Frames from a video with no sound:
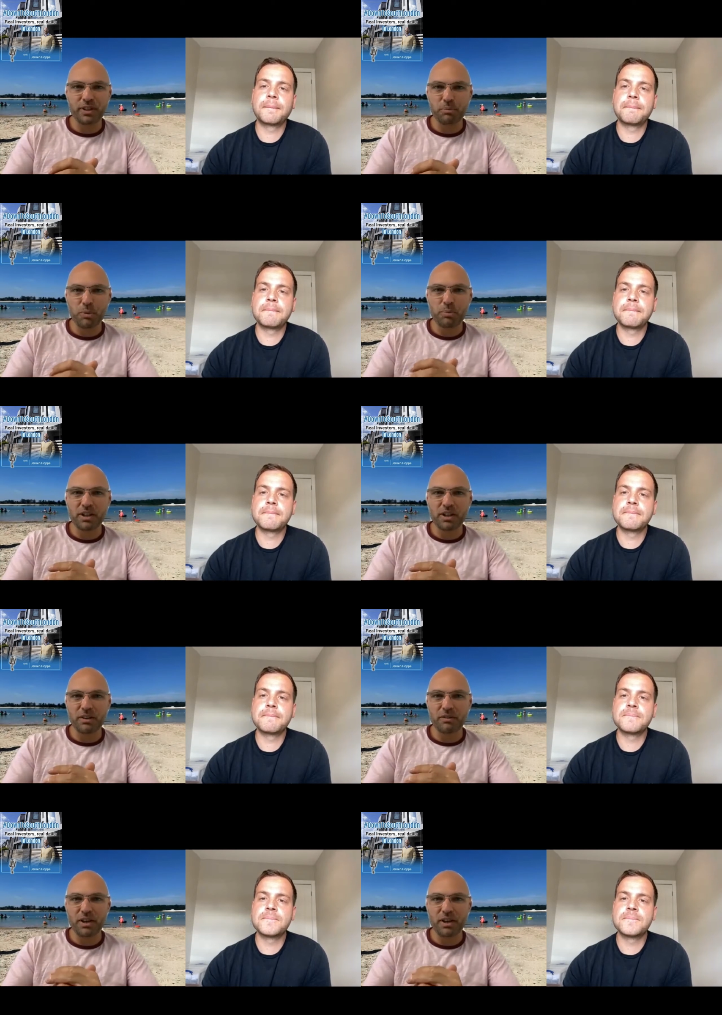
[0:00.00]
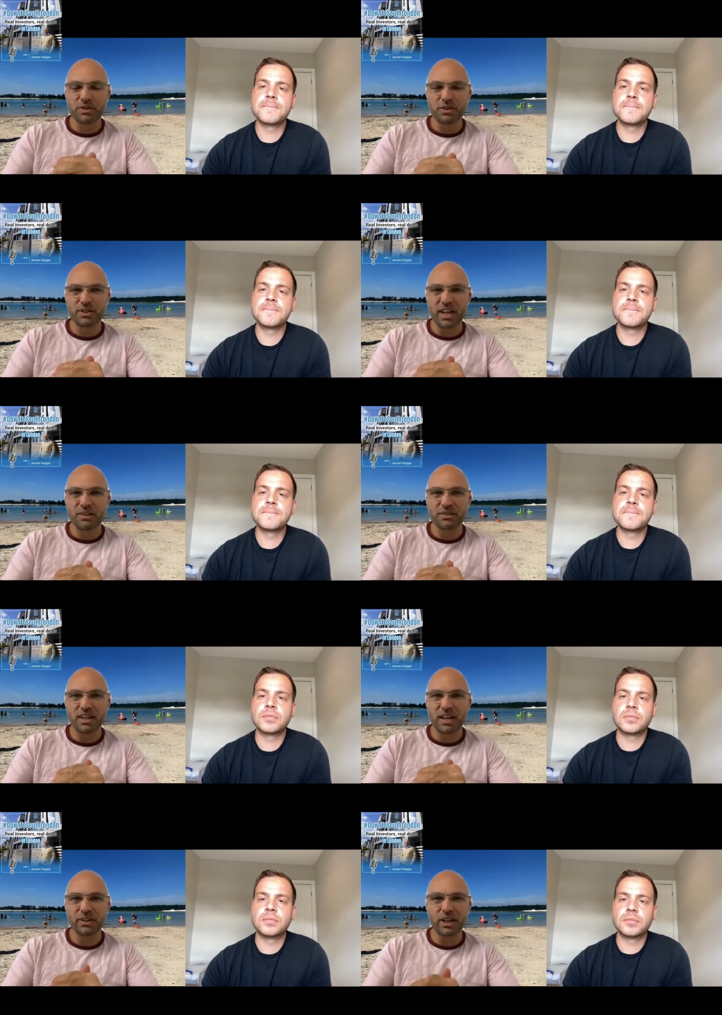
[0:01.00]
Speaker 1: property investors down in
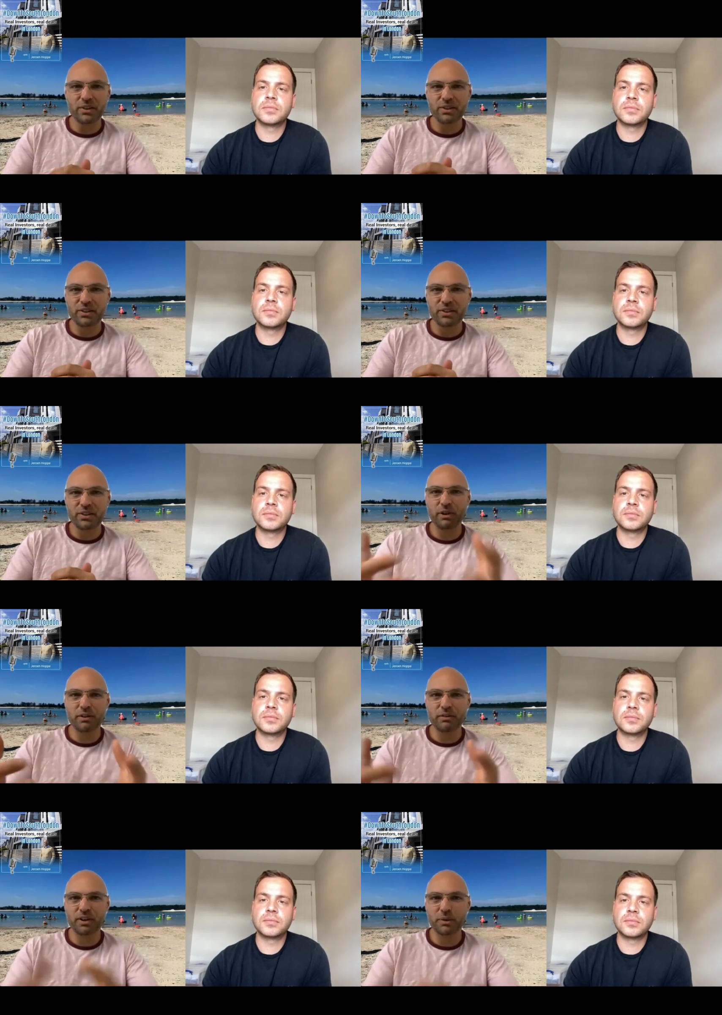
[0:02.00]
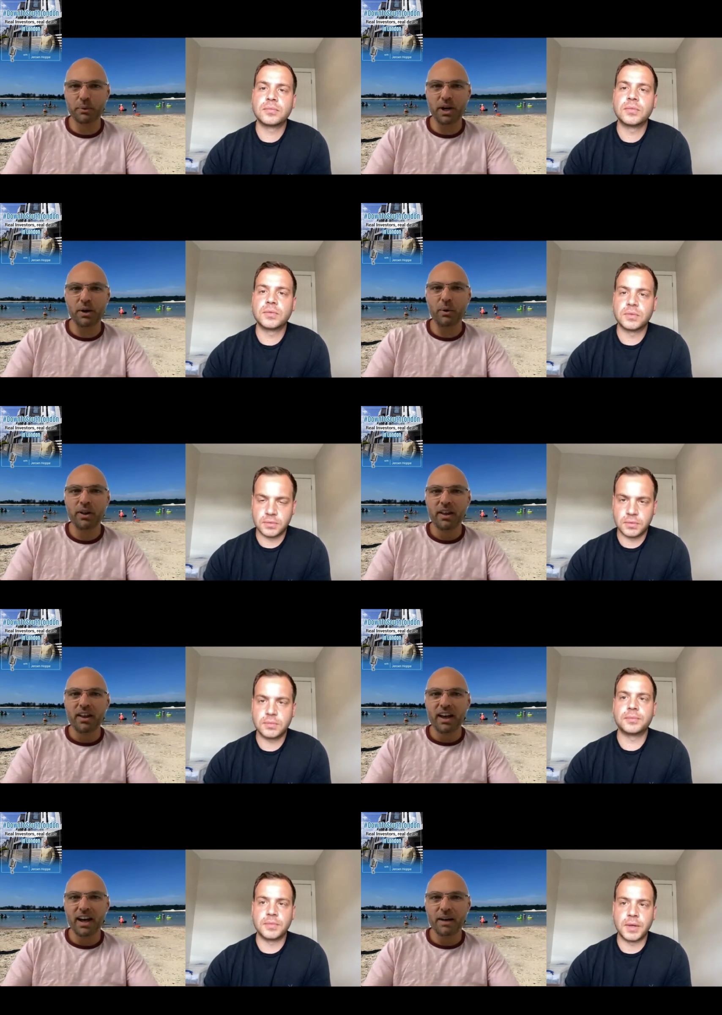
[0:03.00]
South London that are doing very very well.
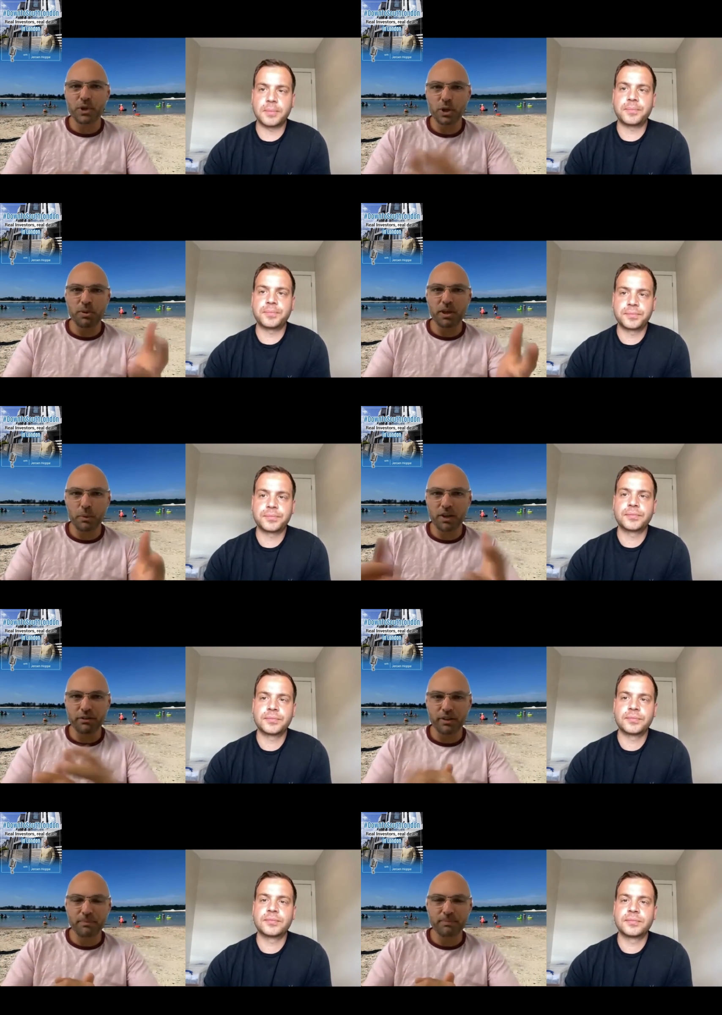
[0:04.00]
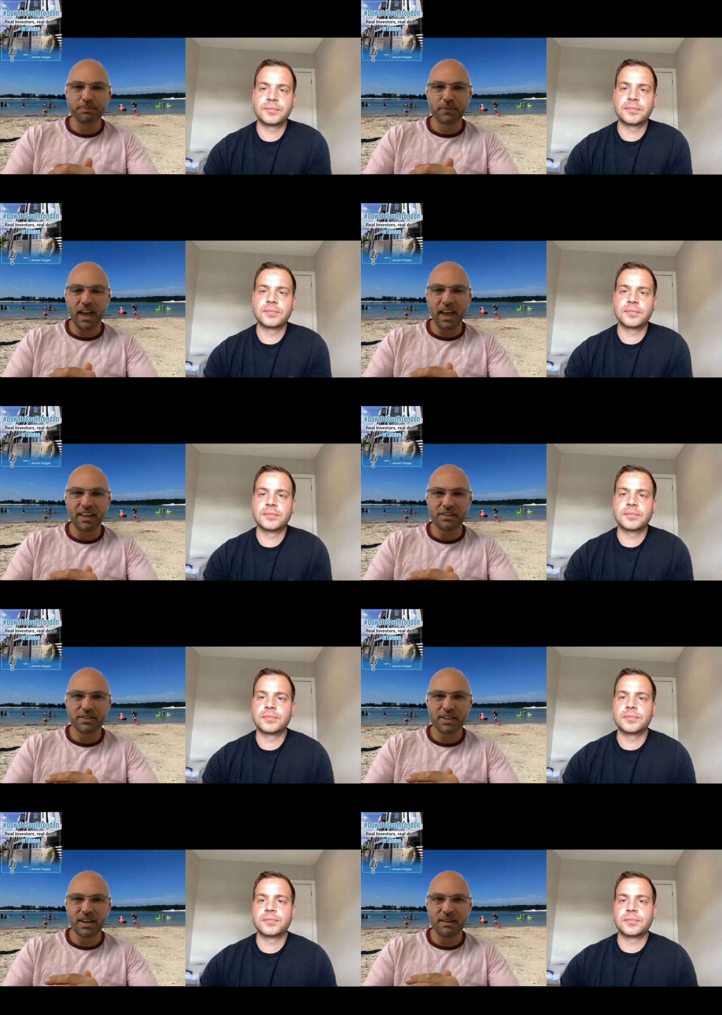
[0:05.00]
Um, you being one of them, and
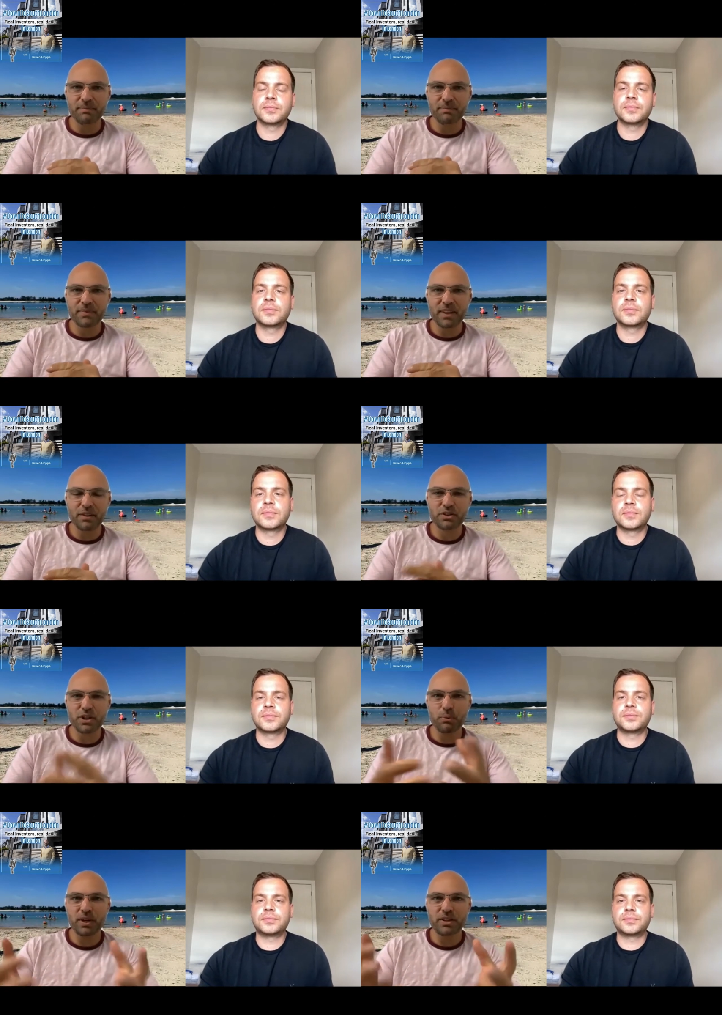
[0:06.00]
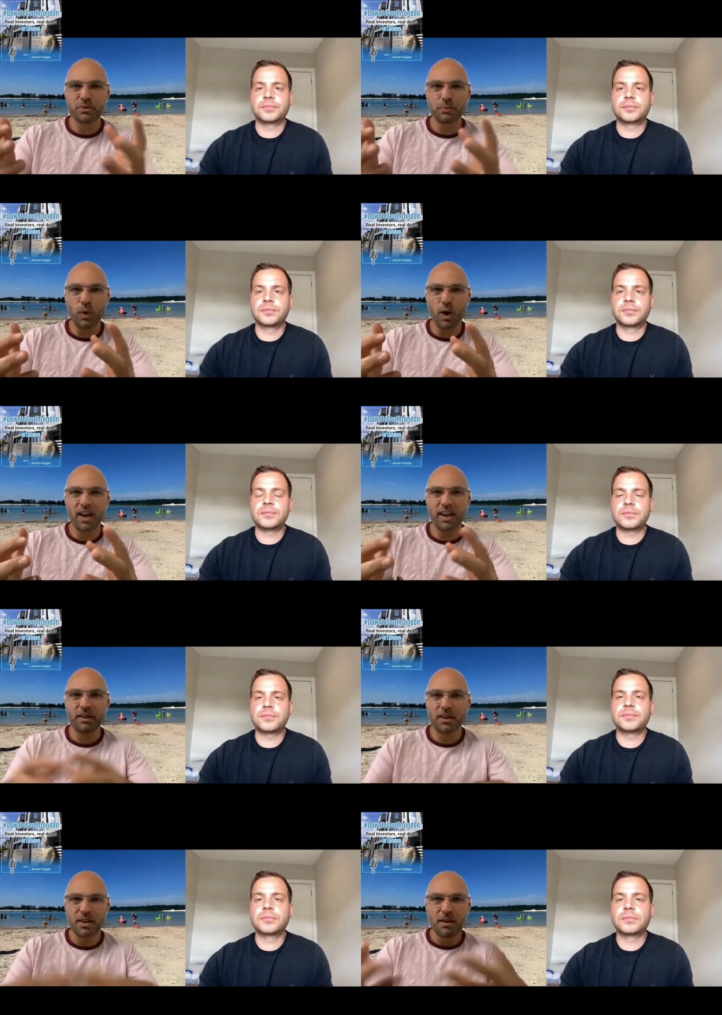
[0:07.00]
um, there's no reason why
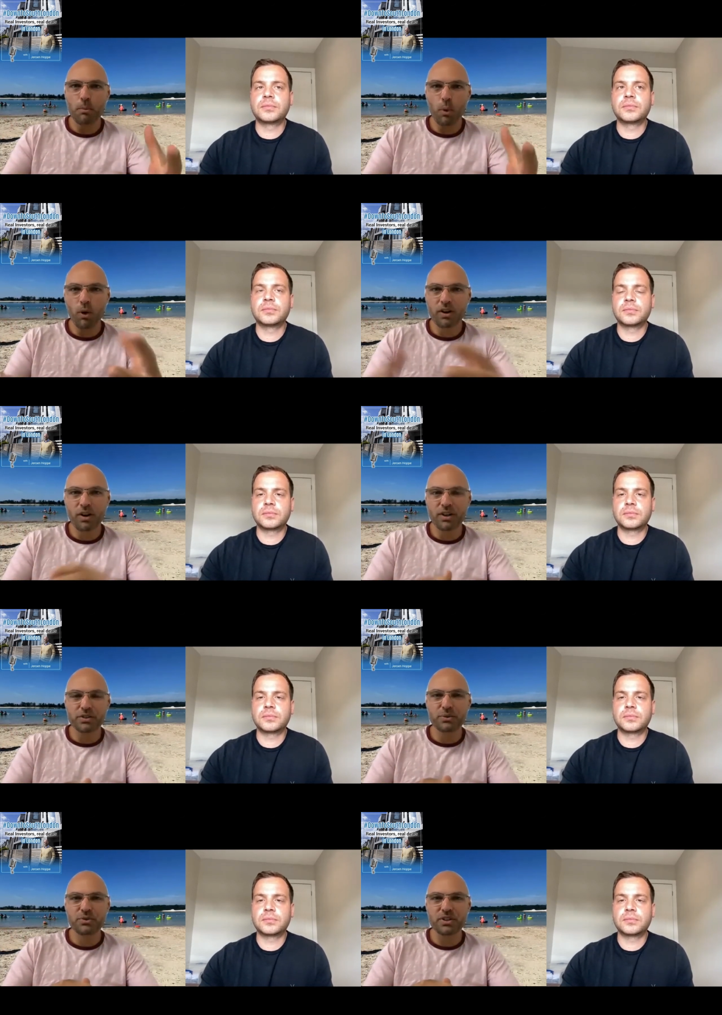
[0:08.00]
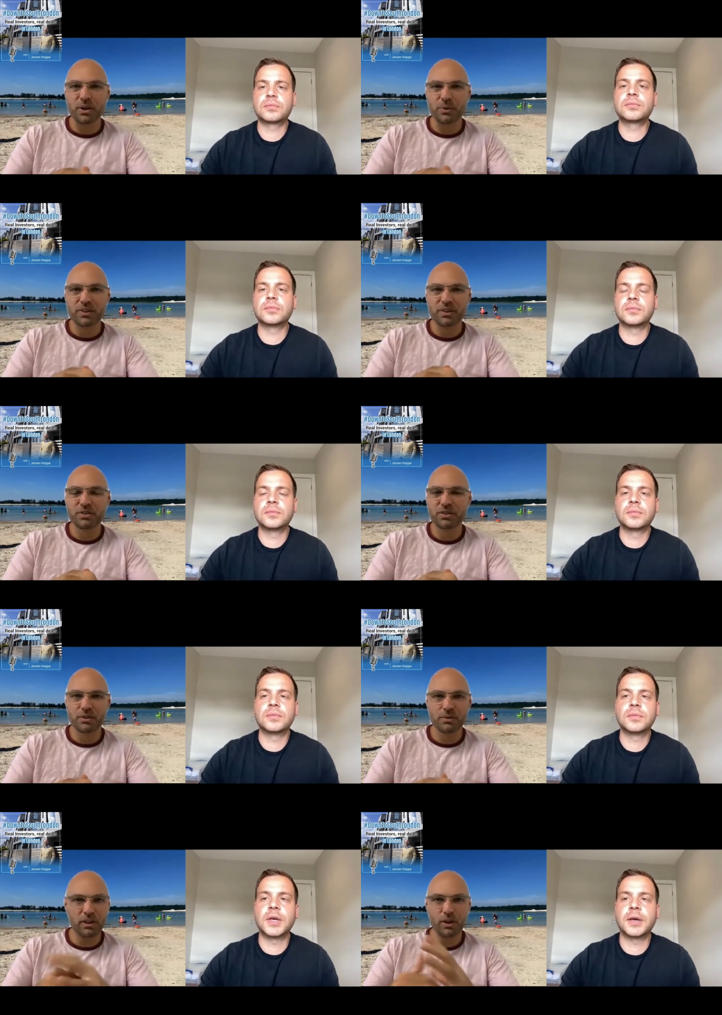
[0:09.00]
more can't do so so. There's
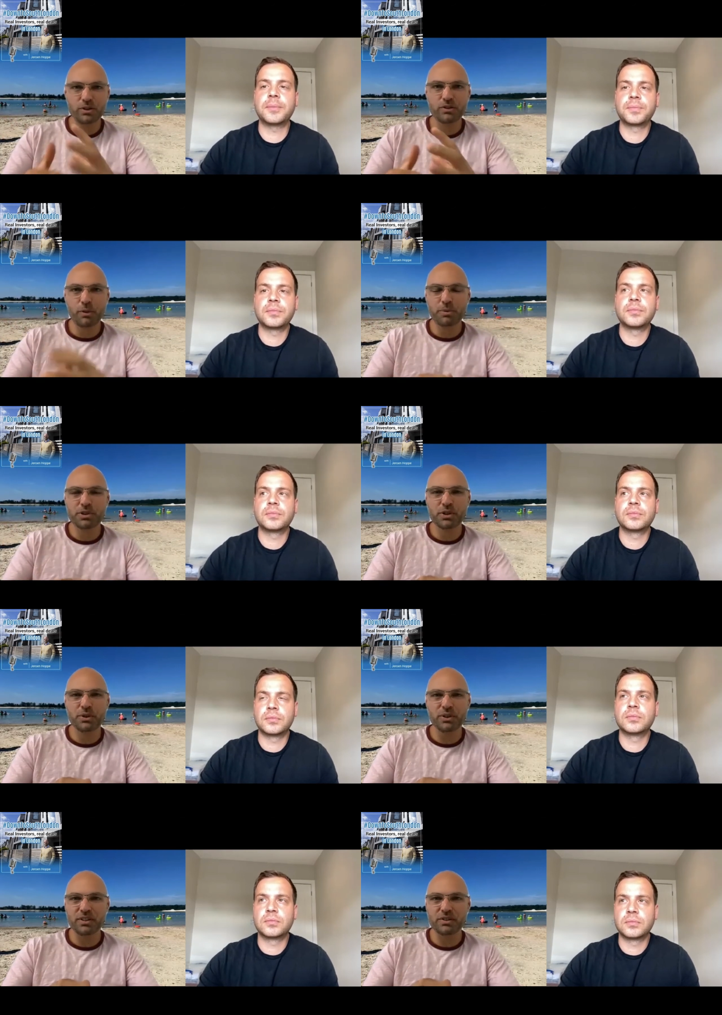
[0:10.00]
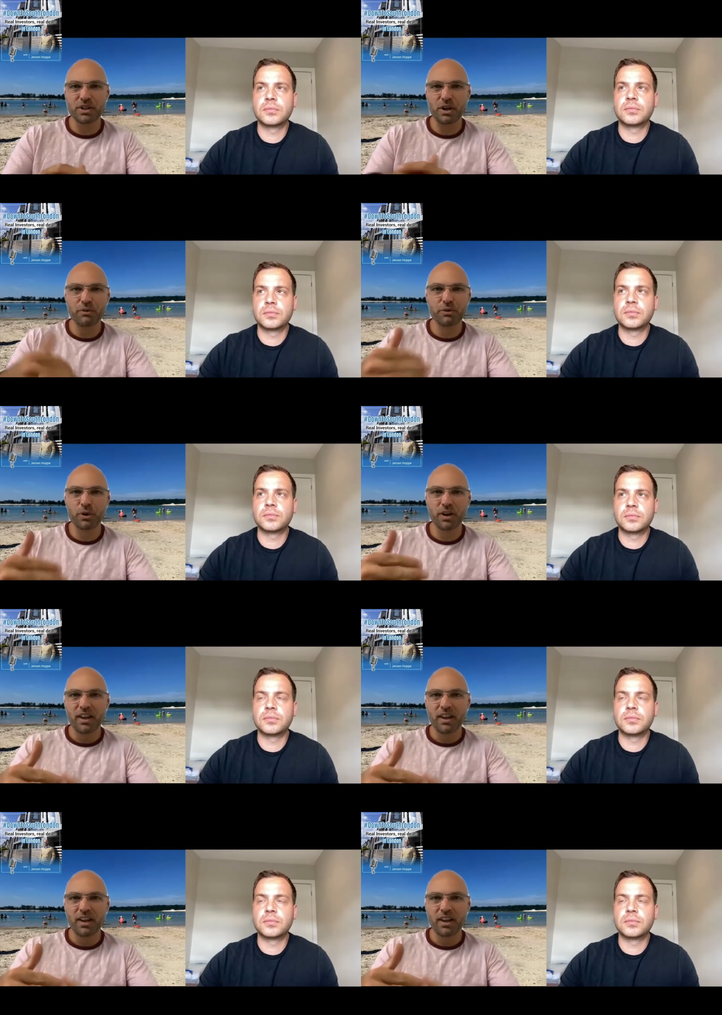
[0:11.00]
lots yeah. of opportunities, you know, for